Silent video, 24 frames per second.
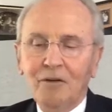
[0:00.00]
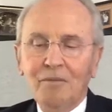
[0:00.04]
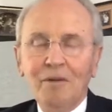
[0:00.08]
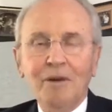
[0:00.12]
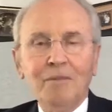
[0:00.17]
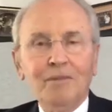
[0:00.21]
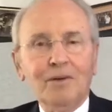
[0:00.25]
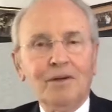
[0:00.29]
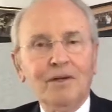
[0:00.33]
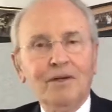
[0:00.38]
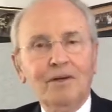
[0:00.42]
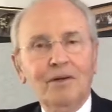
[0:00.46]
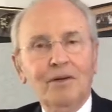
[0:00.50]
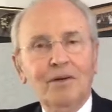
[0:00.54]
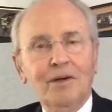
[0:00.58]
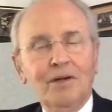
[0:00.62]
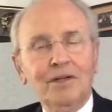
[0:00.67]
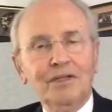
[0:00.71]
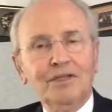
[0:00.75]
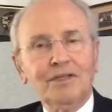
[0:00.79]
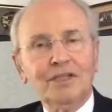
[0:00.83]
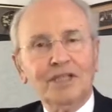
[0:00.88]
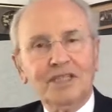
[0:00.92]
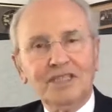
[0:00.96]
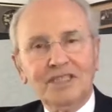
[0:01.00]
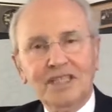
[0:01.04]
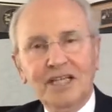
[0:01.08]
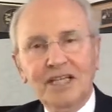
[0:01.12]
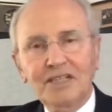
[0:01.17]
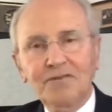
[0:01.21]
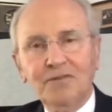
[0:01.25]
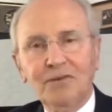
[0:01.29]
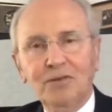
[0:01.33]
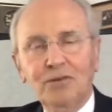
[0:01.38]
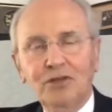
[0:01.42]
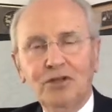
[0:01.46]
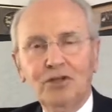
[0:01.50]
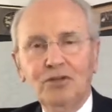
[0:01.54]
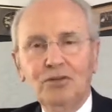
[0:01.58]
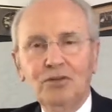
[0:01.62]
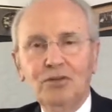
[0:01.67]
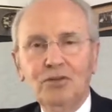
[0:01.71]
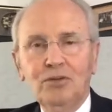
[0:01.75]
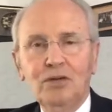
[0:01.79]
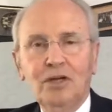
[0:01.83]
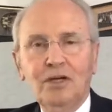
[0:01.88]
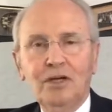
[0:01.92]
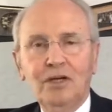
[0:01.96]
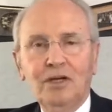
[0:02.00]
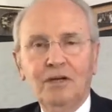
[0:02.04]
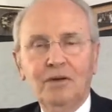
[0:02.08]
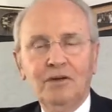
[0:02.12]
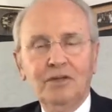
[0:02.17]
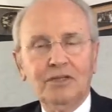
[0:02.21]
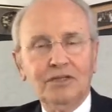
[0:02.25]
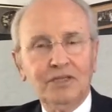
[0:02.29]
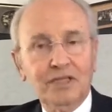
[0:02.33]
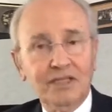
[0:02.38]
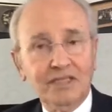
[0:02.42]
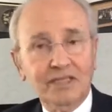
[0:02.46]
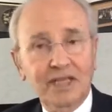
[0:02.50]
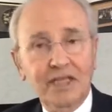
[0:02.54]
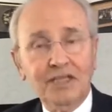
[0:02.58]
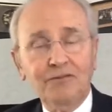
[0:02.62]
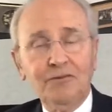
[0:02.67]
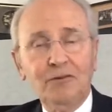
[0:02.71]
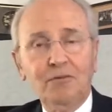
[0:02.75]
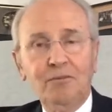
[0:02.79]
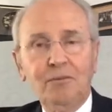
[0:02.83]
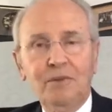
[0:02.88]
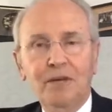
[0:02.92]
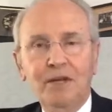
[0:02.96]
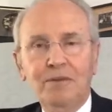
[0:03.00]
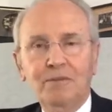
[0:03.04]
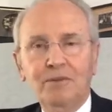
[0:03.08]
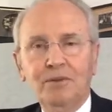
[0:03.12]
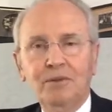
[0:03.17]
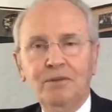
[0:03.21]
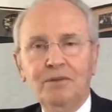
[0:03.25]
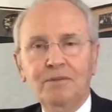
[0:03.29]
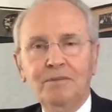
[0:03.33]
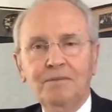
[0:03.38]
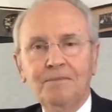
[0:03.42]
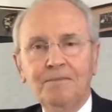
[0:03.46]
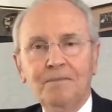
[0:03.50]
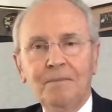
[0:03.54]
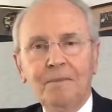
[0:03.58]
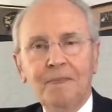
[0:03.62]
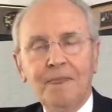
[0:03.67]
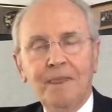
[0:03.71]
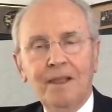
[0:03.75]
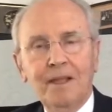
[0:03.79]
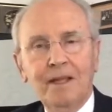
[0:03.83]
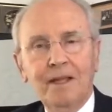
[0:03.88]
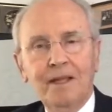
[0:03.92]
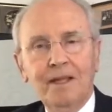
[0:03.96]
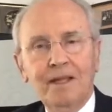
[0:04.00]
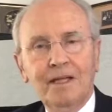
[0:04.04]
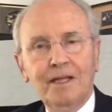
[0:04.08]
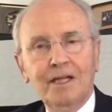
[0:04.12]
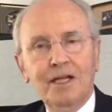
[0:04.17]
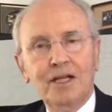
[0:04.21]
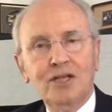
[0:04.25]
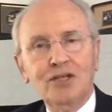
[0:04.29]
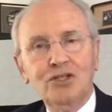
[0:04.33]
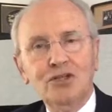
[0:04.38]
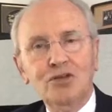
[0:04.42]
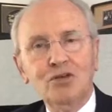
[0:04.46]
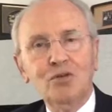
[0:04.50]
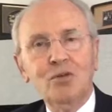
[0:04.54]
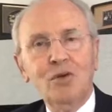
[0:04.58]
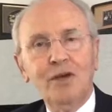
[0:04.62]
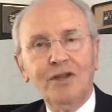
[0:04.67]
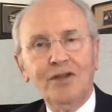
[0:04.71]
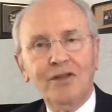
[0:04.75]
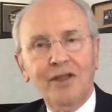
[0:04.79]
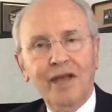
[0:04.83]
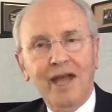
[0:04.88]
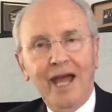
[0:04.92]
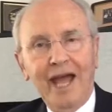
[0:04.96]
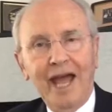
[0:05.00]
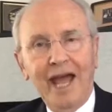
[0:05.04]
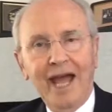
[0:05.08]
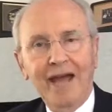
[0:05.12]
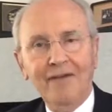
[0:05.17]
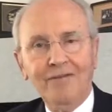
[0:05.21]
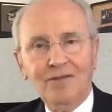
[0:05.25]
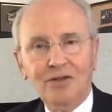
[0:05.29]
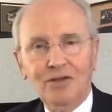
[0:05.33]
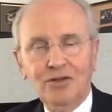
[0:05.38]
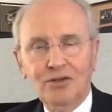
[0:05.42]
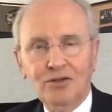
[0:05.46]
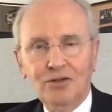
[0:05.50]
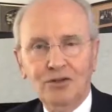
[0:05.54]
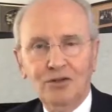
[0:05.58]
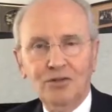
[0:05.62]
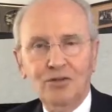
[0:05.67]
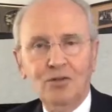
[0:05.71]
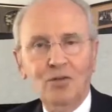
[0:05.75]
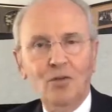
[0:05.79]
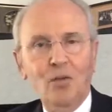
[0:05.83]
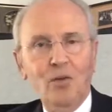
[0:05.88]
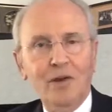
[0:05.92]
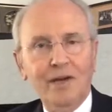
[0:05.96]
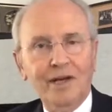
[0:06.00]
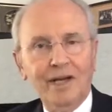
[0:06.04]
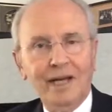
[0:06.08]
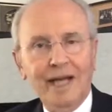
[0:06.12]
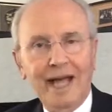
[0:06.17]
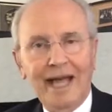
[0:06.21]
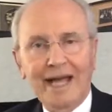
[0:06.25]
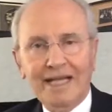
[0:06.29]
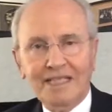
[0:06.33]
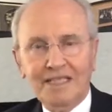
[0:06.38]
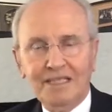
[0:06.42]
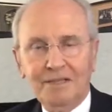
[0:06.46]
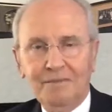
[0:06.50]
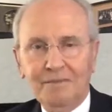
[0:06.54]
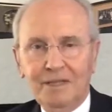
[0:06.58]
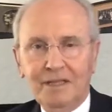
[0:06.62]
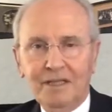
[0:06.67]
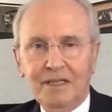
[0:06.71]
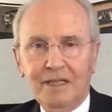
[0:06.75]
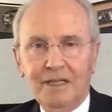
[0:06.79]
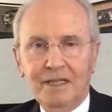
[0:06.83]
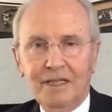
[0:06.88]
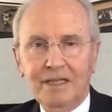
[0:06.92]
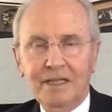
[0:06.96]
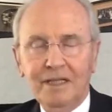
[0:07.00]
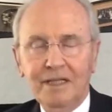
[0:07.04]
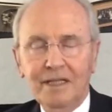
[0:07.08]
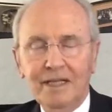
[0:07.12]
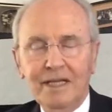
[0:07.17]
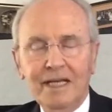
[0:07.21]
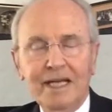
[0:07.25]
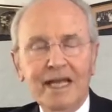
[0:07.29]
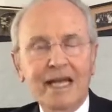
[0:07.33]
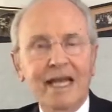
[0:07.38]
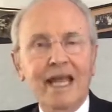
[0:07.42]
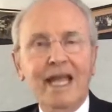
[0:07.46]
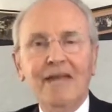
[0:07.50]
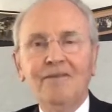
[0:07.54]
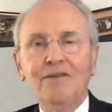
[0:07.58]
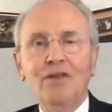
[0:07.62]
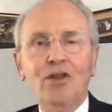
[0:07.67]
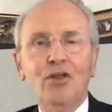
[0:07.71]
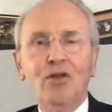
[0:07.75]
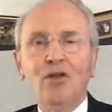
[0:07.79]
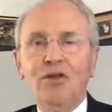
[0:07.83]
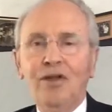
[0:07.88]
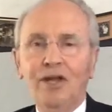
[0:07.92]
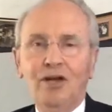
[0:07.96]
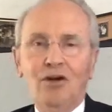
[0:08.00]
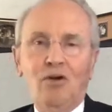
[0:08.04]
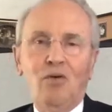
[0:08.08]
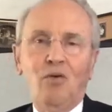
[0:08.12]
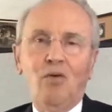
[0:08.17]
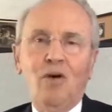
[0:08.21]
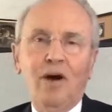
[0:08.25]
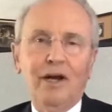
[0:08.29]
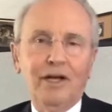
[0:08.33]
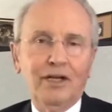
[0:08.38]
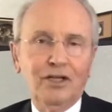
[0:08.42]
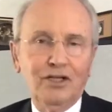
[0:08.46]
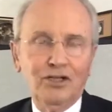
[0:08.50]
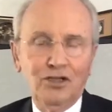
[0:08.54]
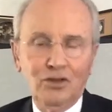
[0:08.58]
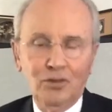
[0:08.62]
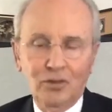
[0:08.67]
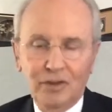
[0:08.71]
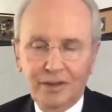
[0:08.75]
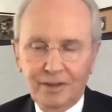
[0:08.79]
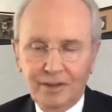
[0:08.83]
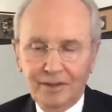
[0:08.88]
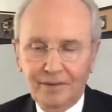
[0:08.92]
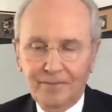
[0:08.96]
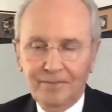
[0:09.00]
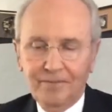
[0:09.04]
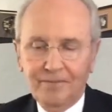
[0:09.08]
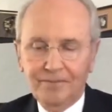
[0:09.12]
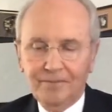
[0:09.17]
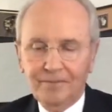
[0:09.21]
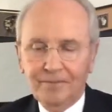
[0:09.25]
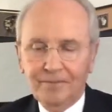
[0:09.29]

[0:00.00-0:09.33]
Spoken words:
Remember, successful people do what they have to do when it has to be done, even though they don't want to do it.